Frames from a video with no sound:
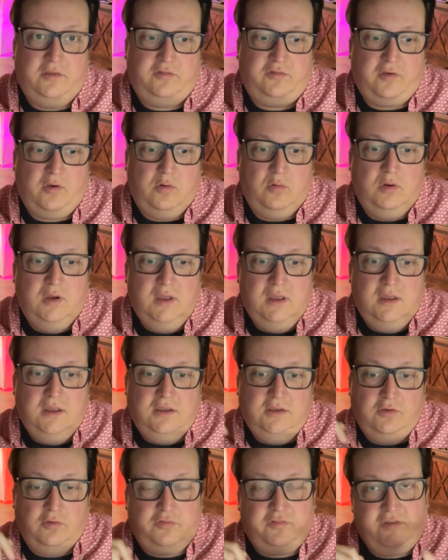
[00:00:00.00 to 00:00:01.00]
So
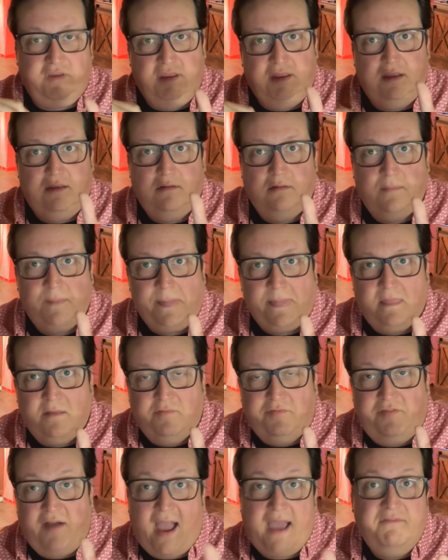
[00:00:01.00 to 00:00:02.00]
you'll see
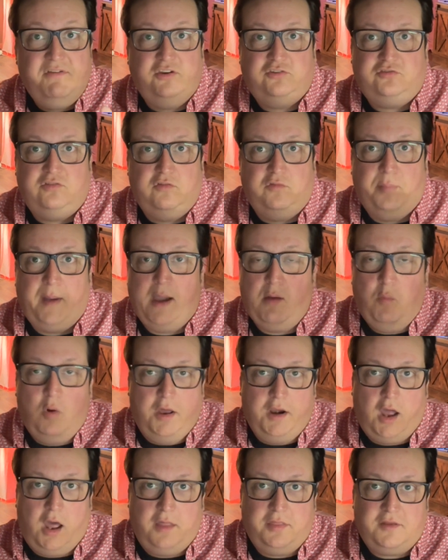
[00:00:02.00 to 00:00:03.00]
5 issues by one
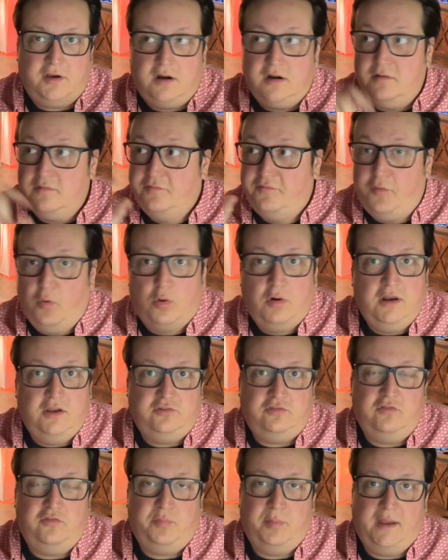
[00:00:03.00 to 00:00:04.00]
author, 4
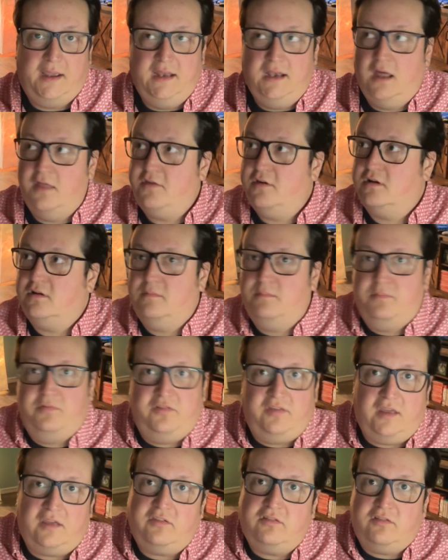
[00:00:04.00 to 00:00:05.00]
issues by another,
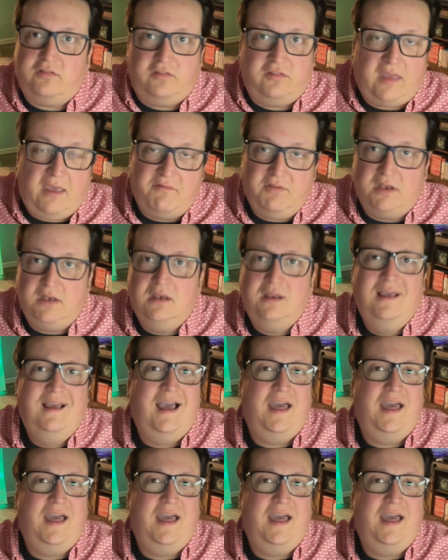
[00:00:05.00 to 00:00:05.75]
6, 7.